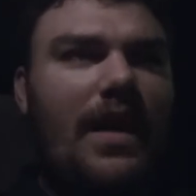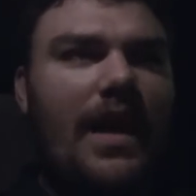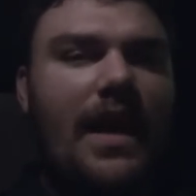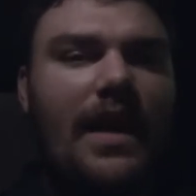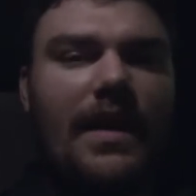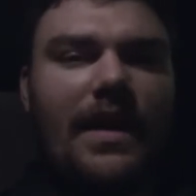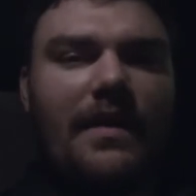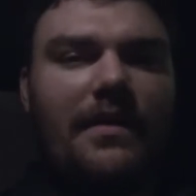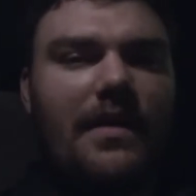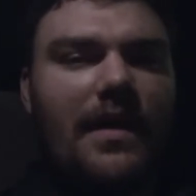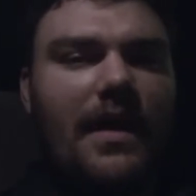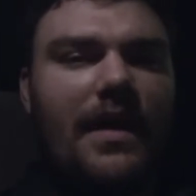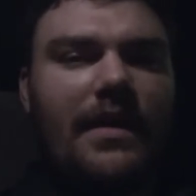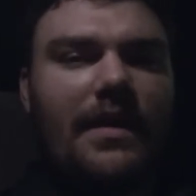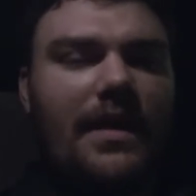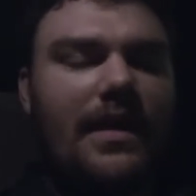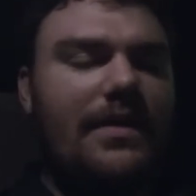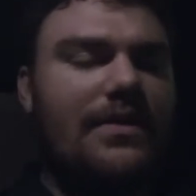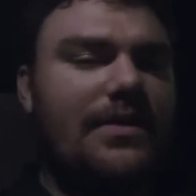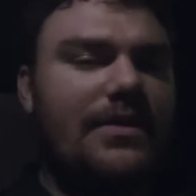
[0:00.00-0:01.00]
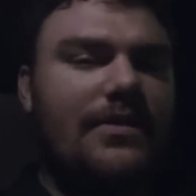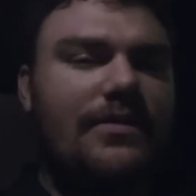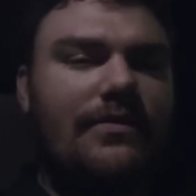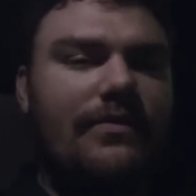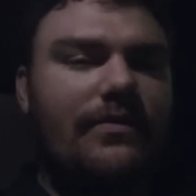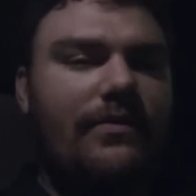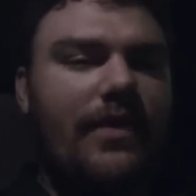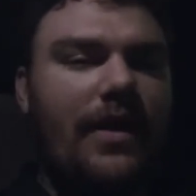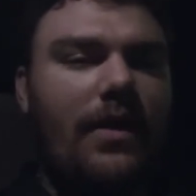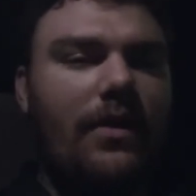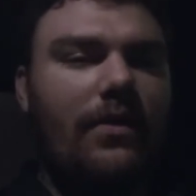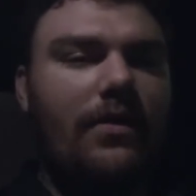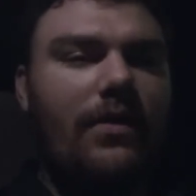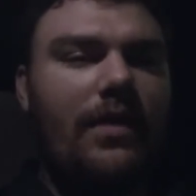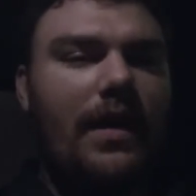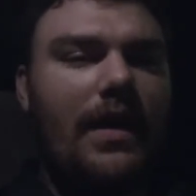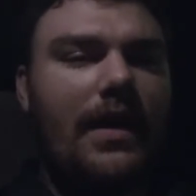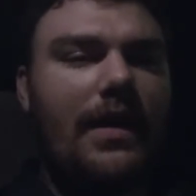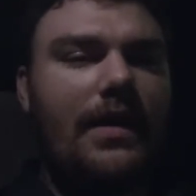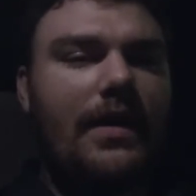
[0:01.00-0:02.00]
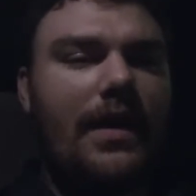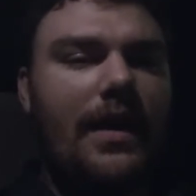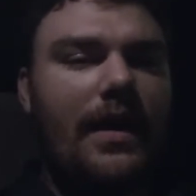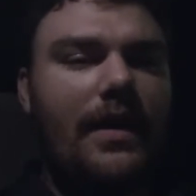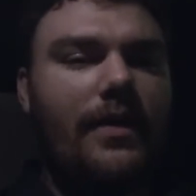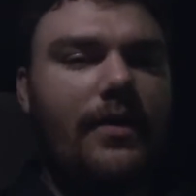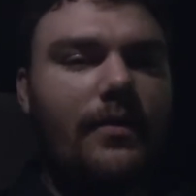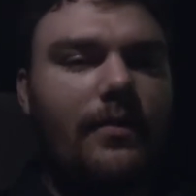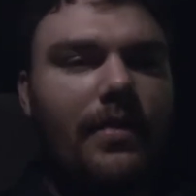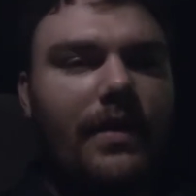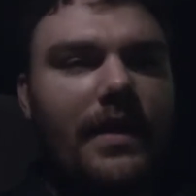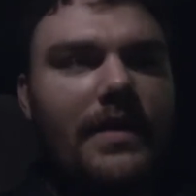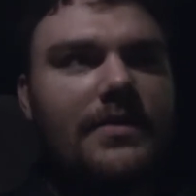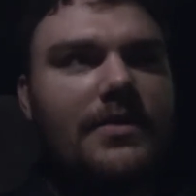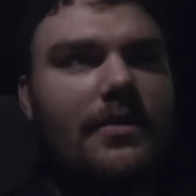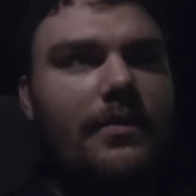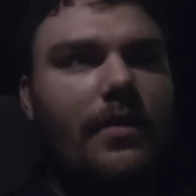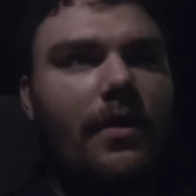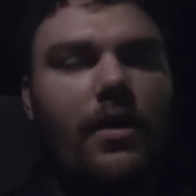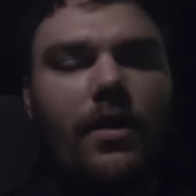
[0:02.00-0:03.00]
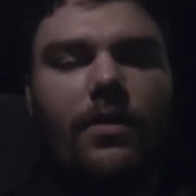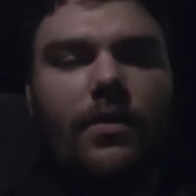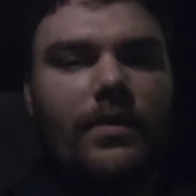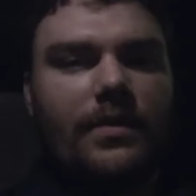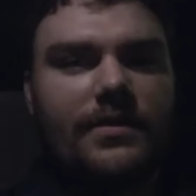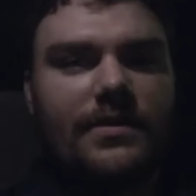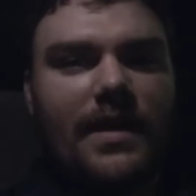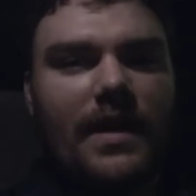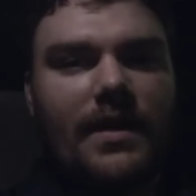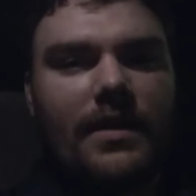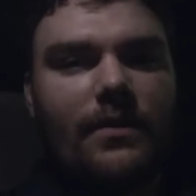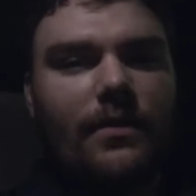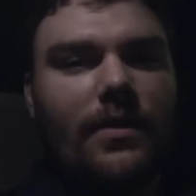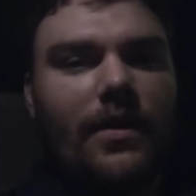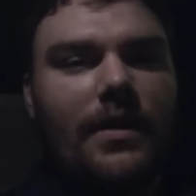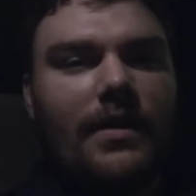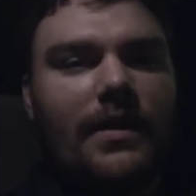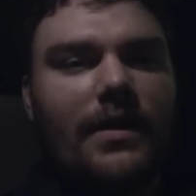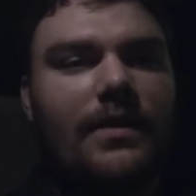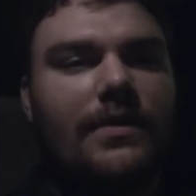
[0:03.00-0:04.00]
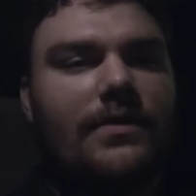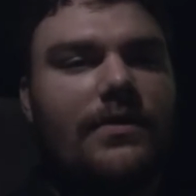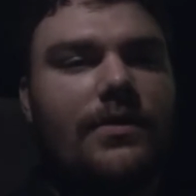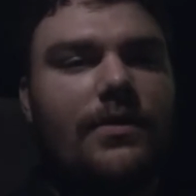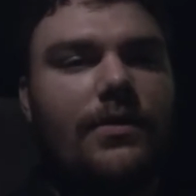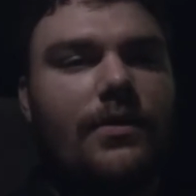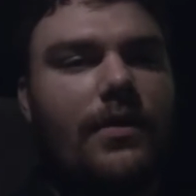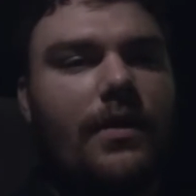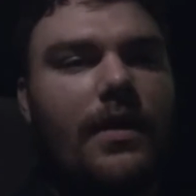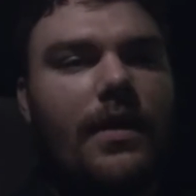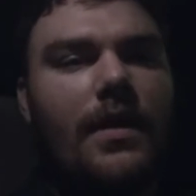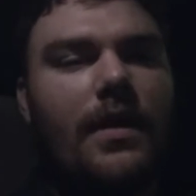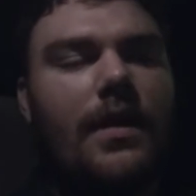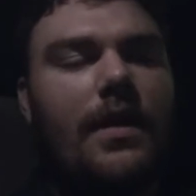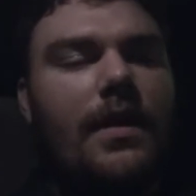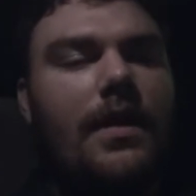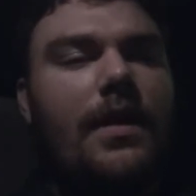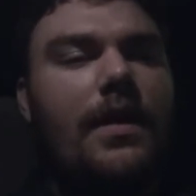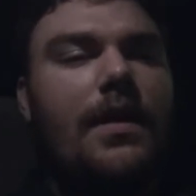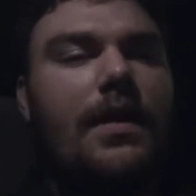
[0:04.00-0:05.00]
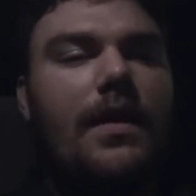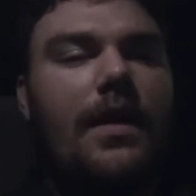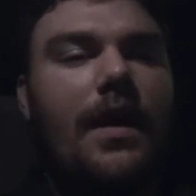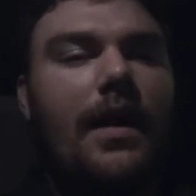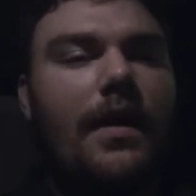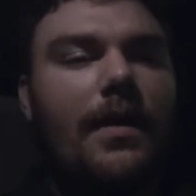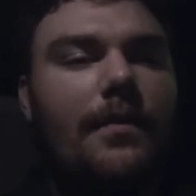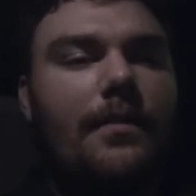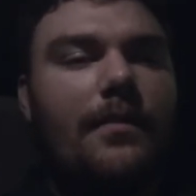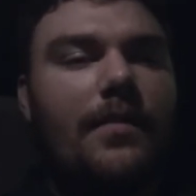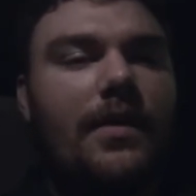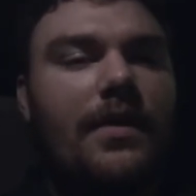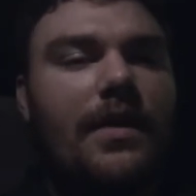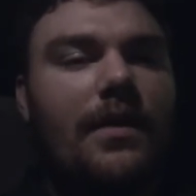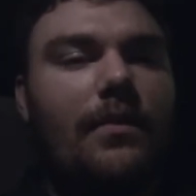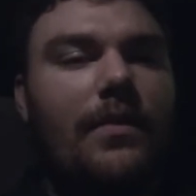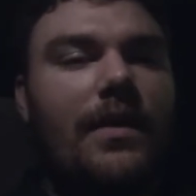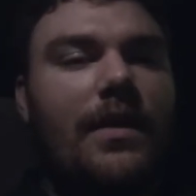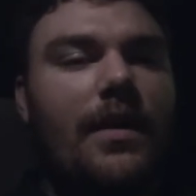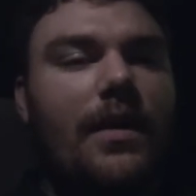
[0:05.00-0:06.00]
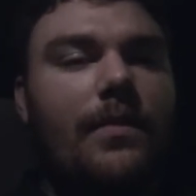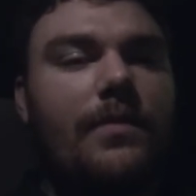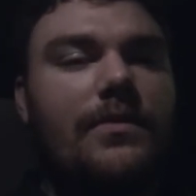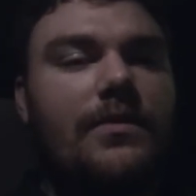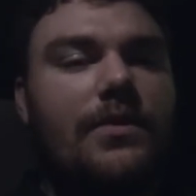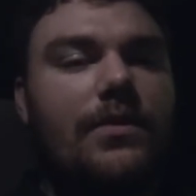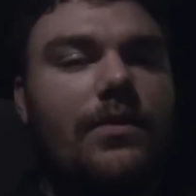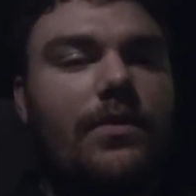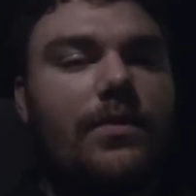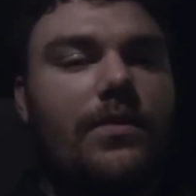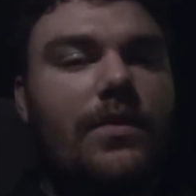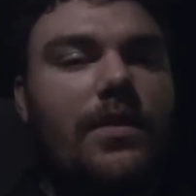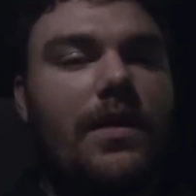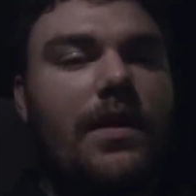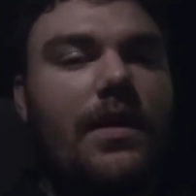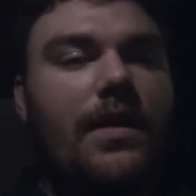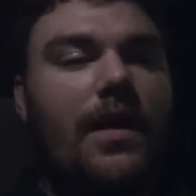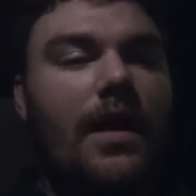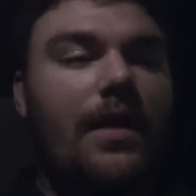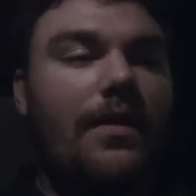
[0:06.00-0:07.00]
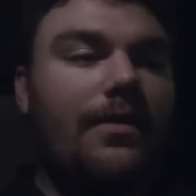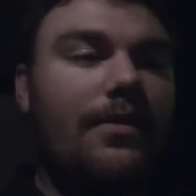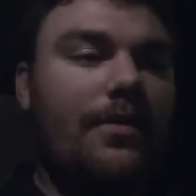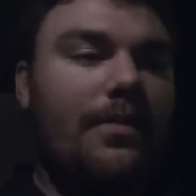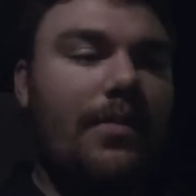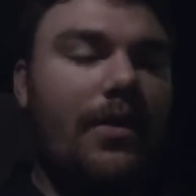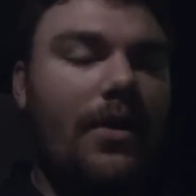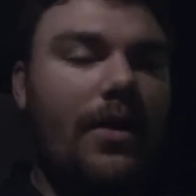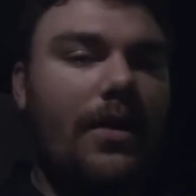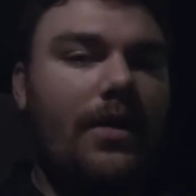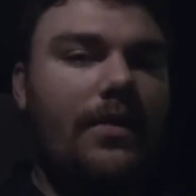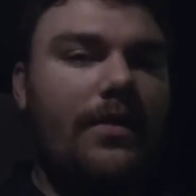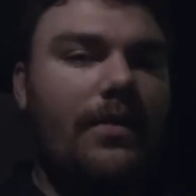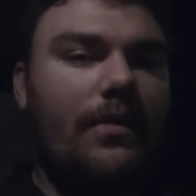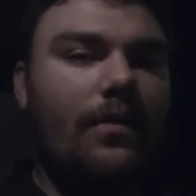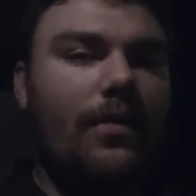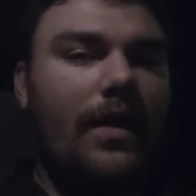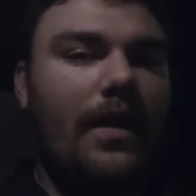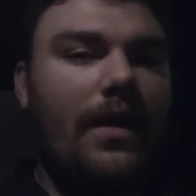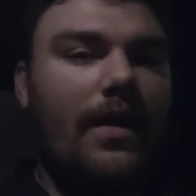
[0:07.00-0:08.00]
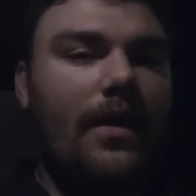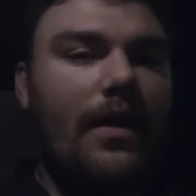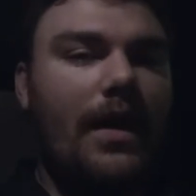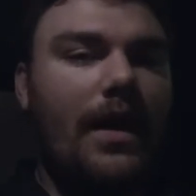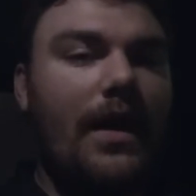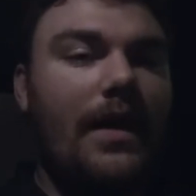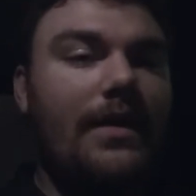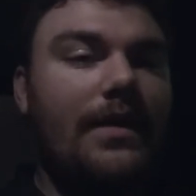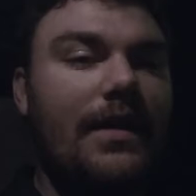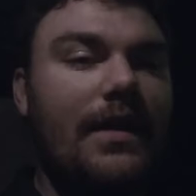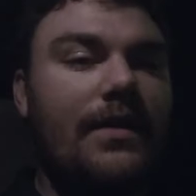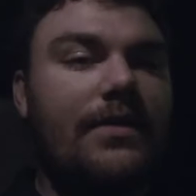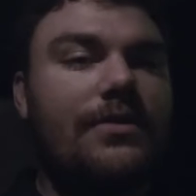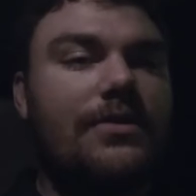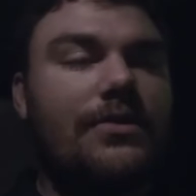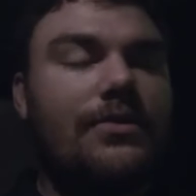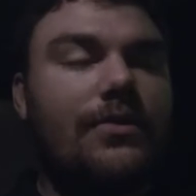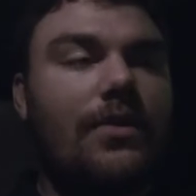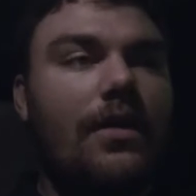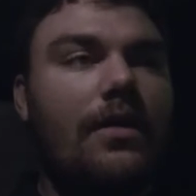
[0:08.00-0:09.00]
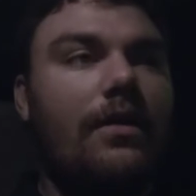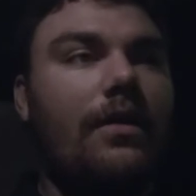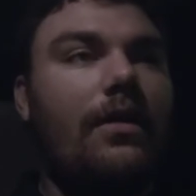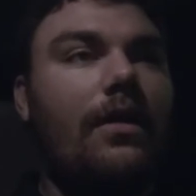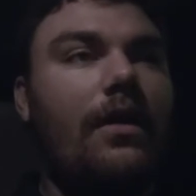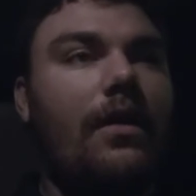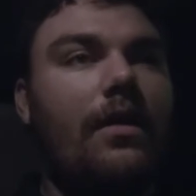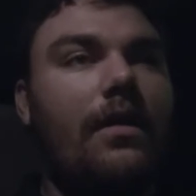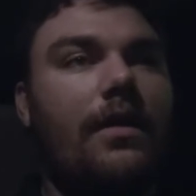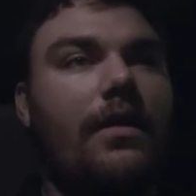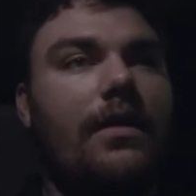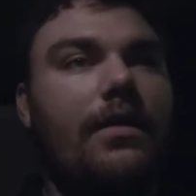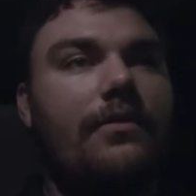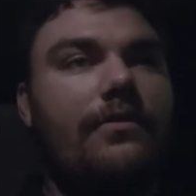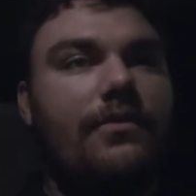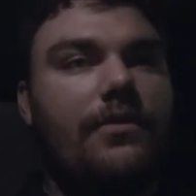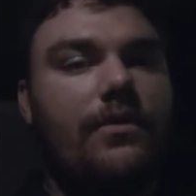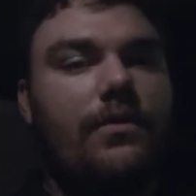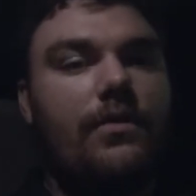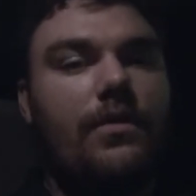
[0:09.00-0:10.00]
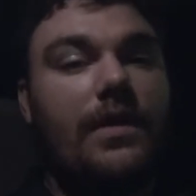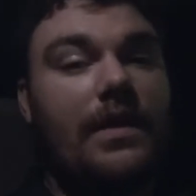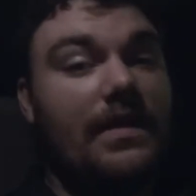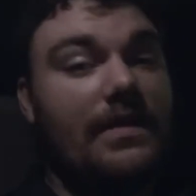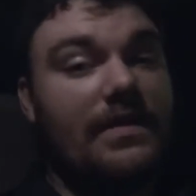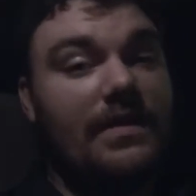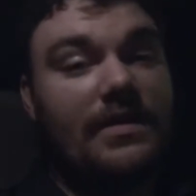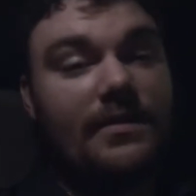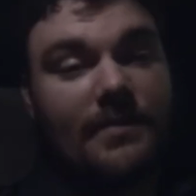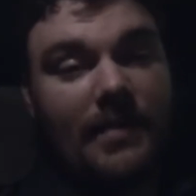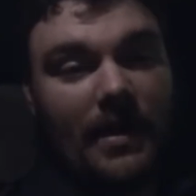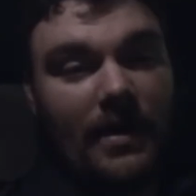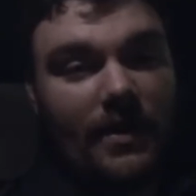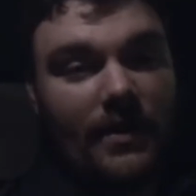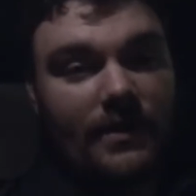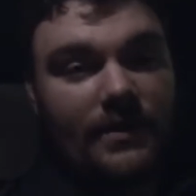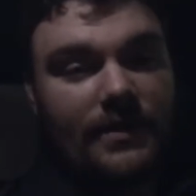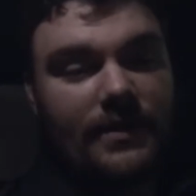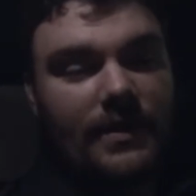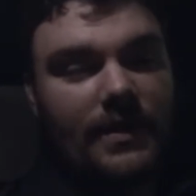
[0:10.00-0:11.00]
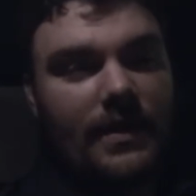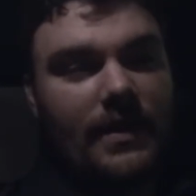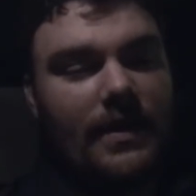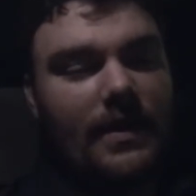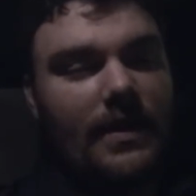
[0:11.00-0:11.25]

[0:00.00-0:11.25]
And I just felt like I could place the ball exactly where I needed to. But then we come to the other part where I did struggle on a few easy spares.